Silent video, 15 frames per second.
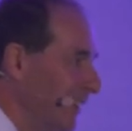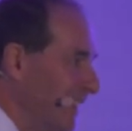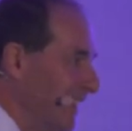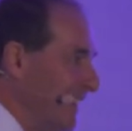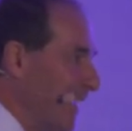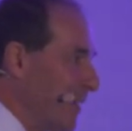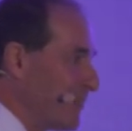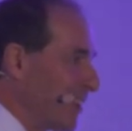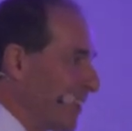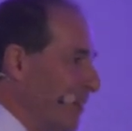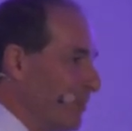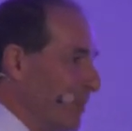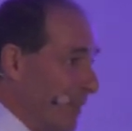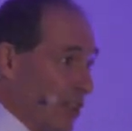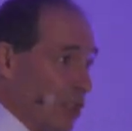And he named the
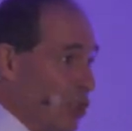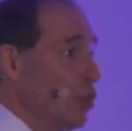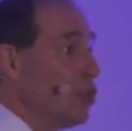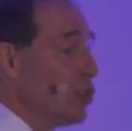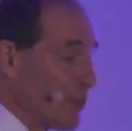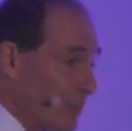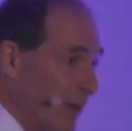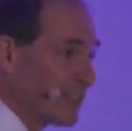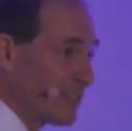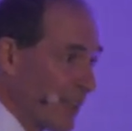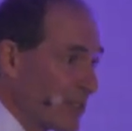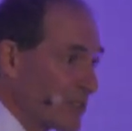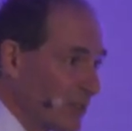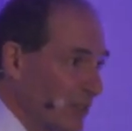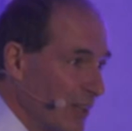company, huge
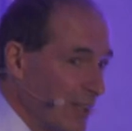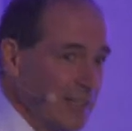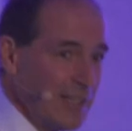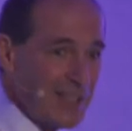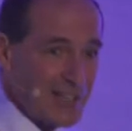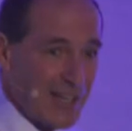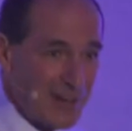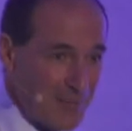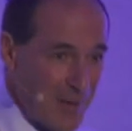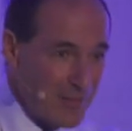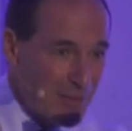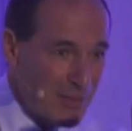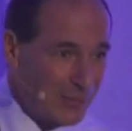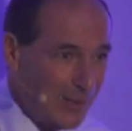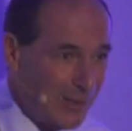multinational. "Yes, I
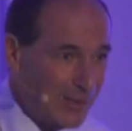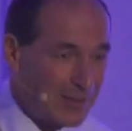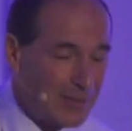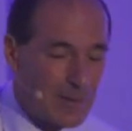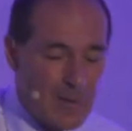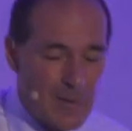remember them well."